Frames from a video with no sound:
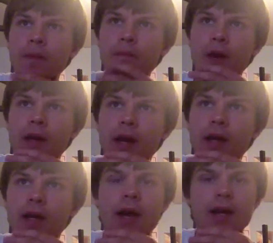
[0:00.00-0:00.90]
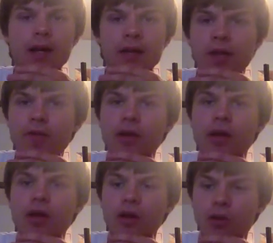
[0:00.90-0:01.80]
But yeah, Gennady Golovkin
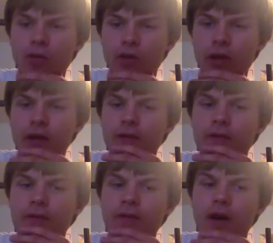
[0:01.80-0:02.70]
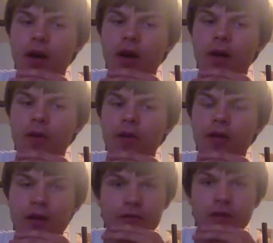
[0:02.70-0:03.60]
and Kovalev are
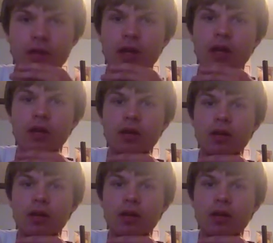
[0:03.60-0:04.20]
definitely